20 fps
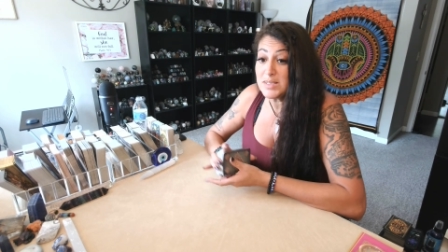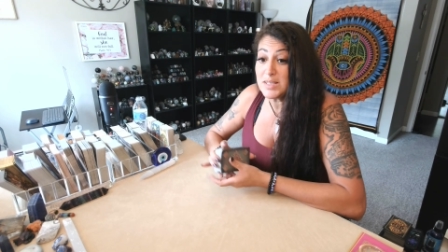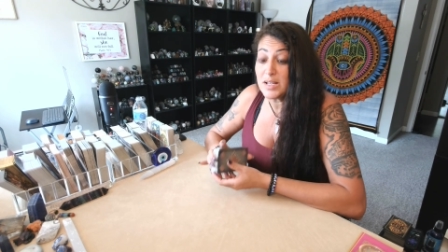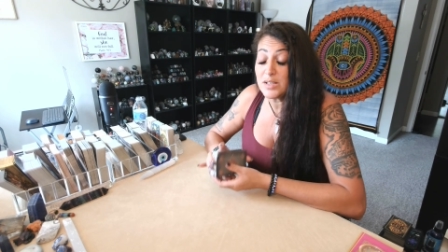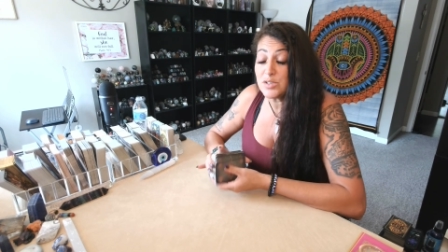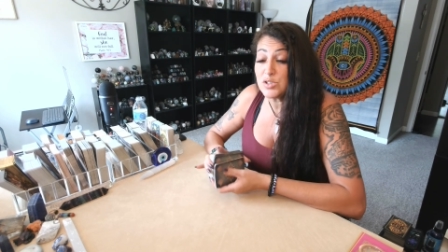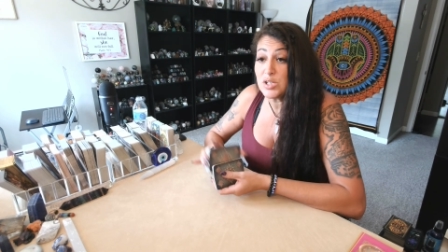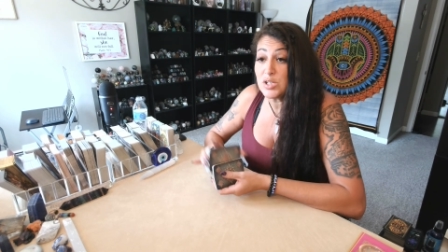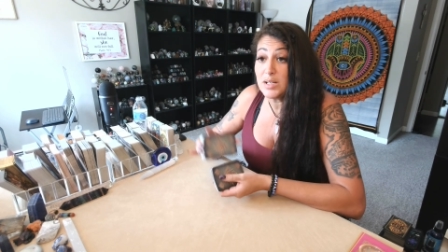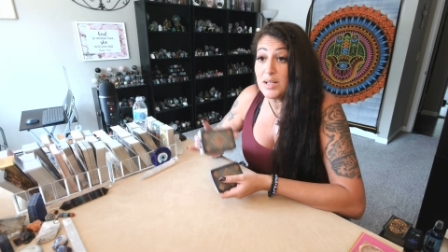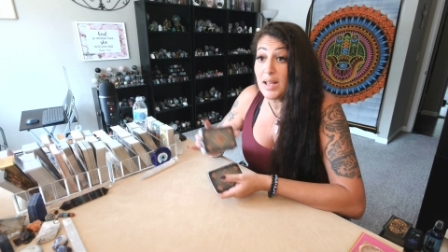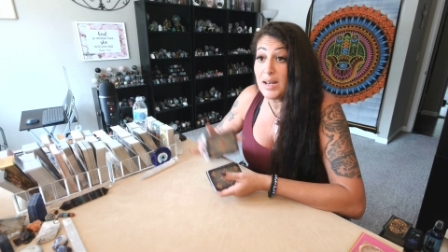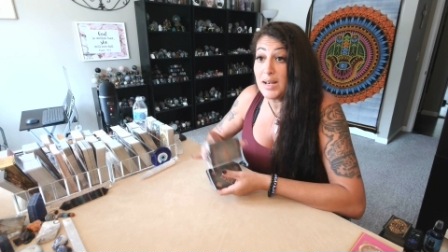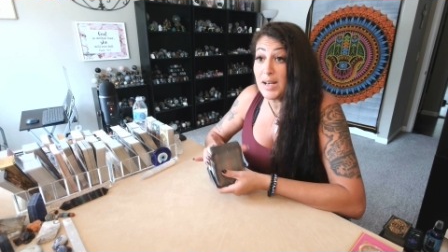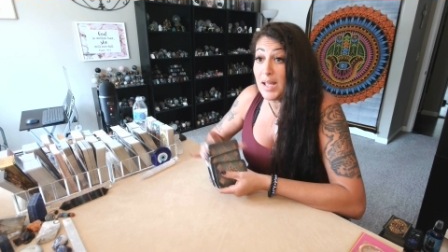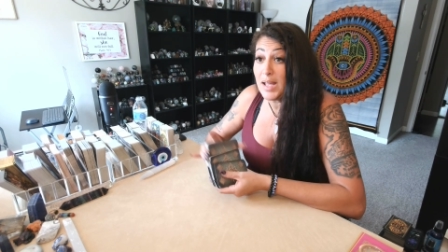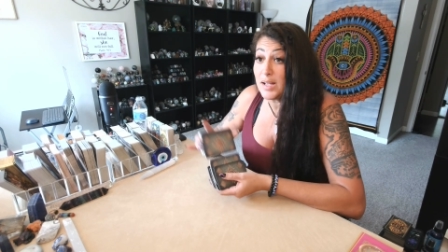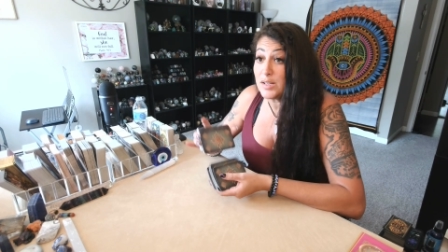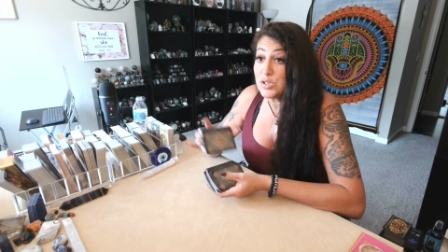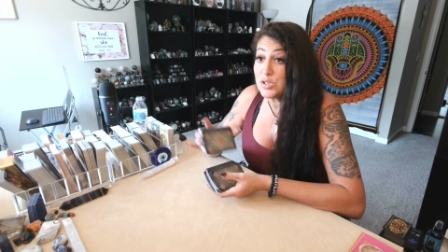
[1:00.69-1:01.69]
section
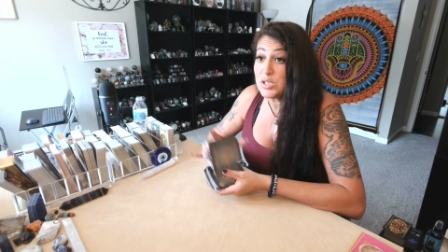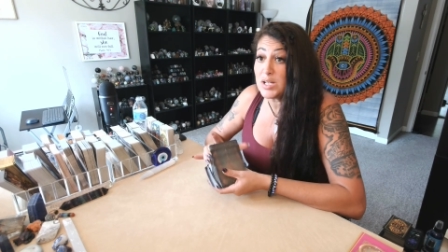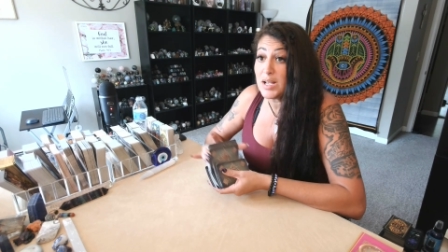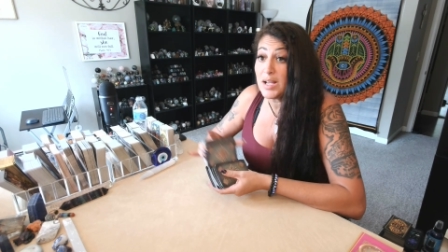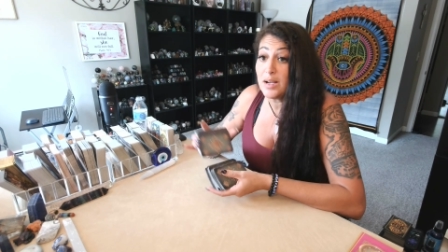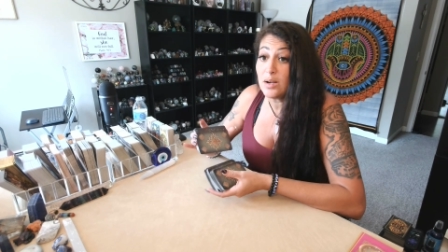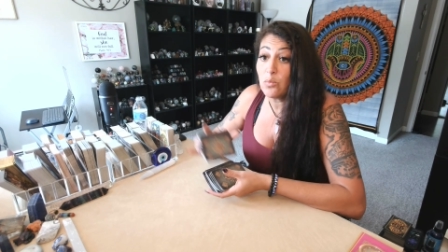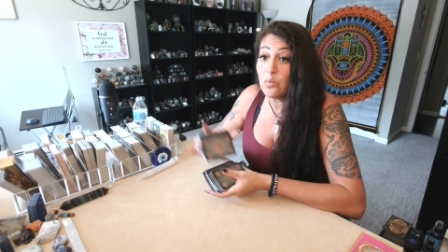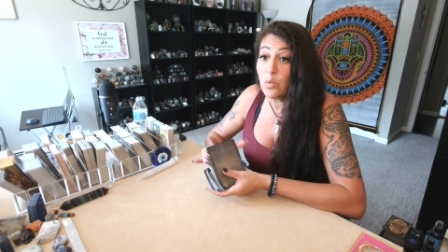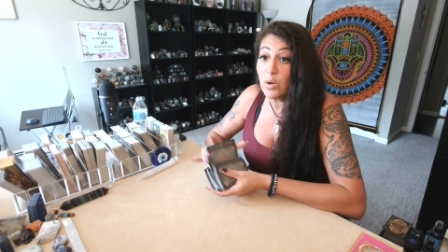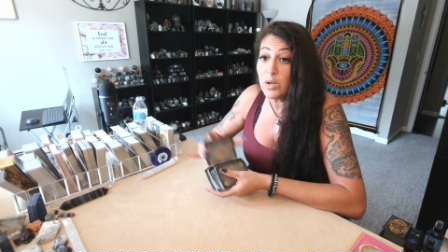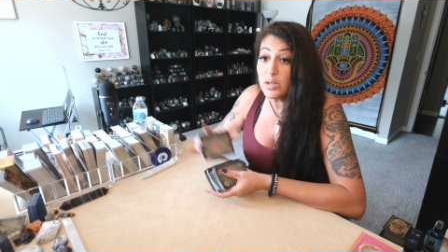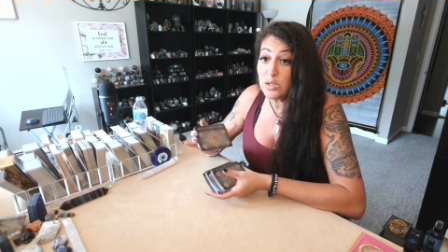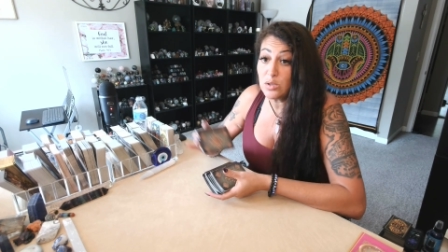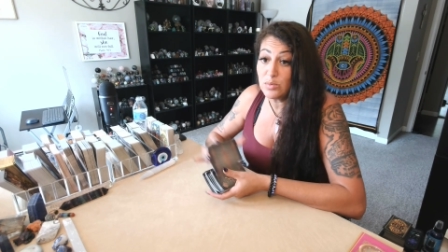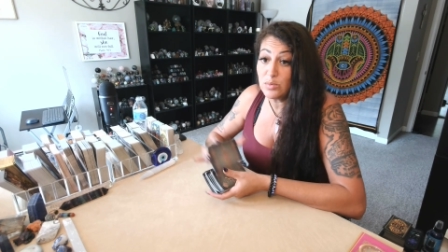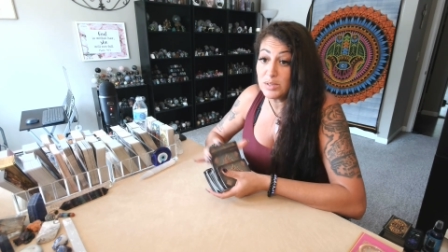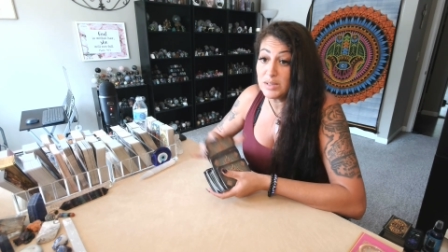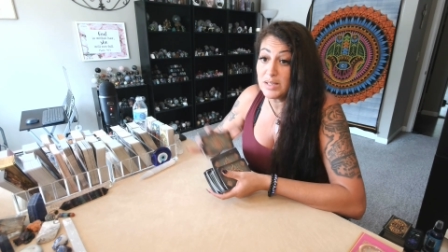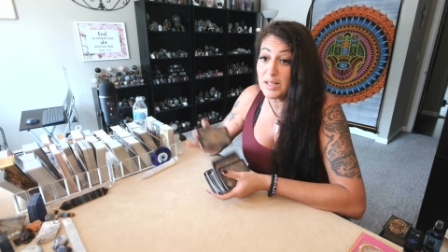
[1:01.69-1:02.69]
and hashtag what
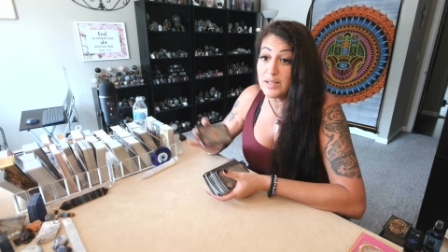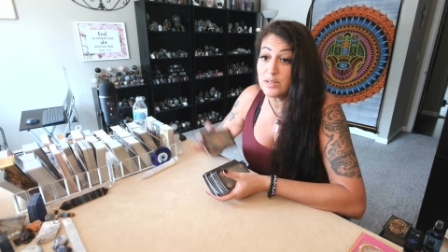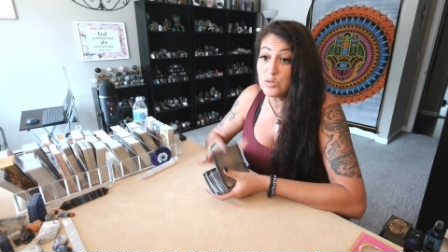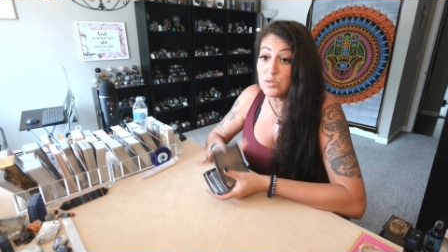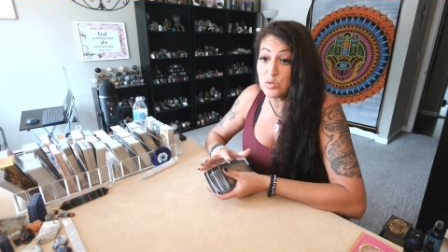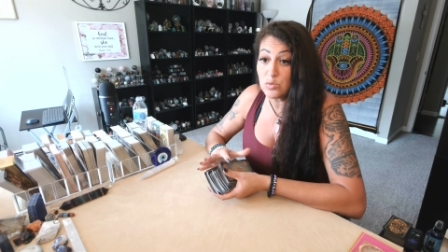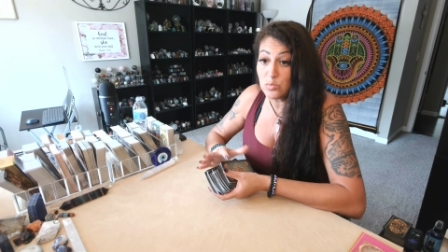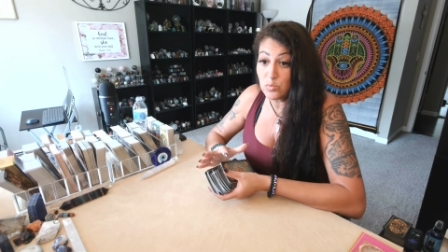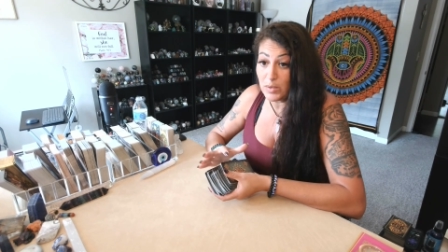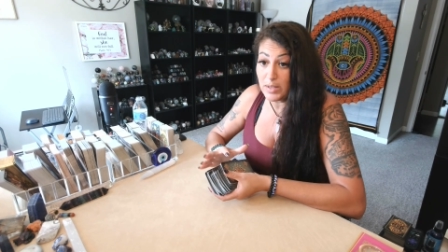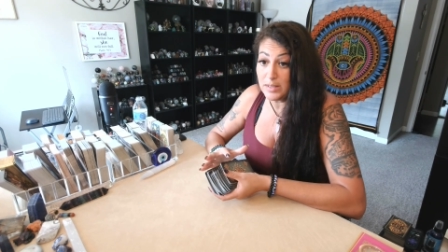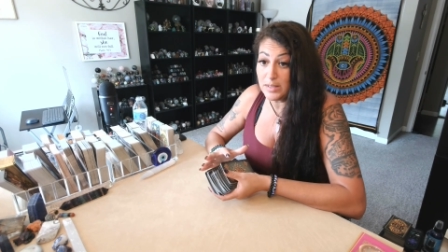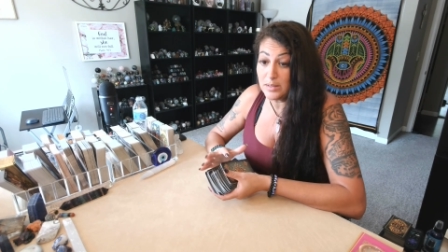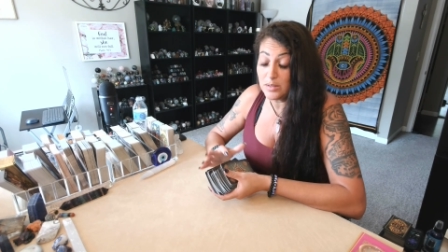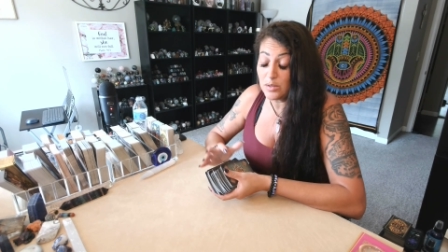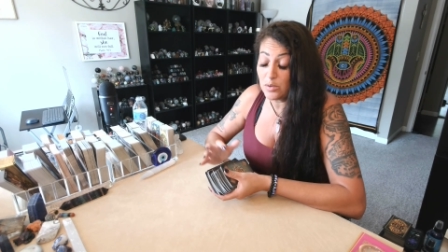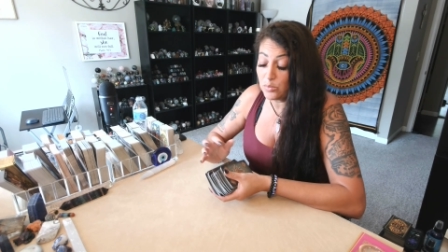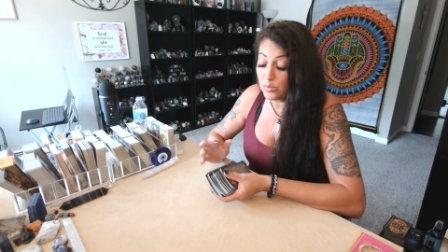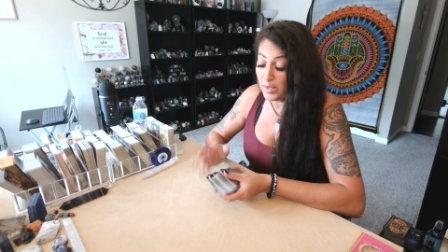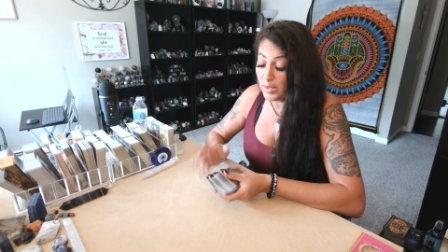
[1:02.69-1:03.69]
you would like to win.
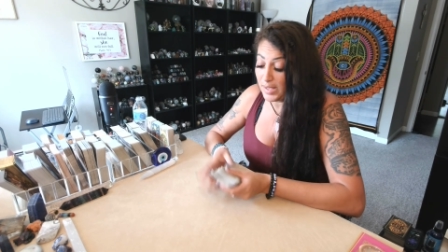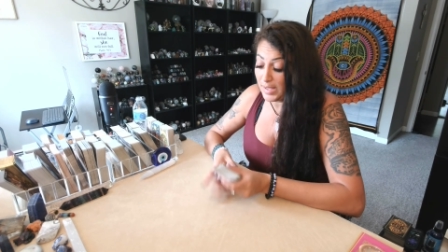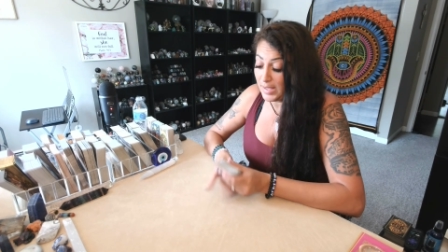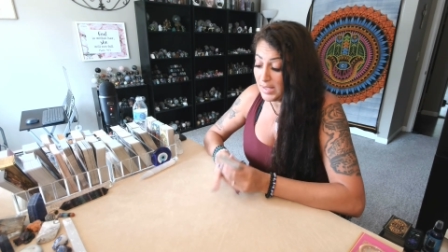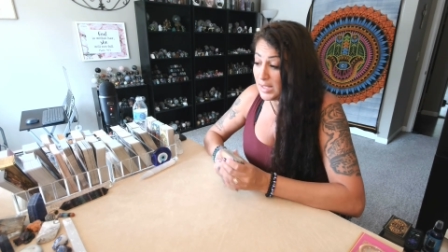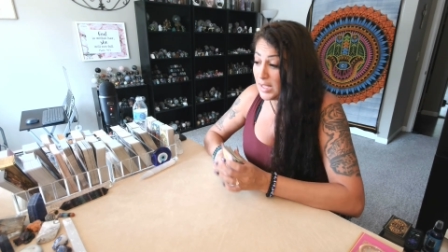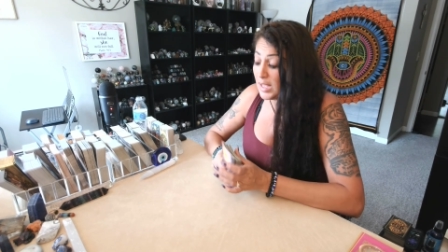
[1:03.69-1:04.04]
Okay,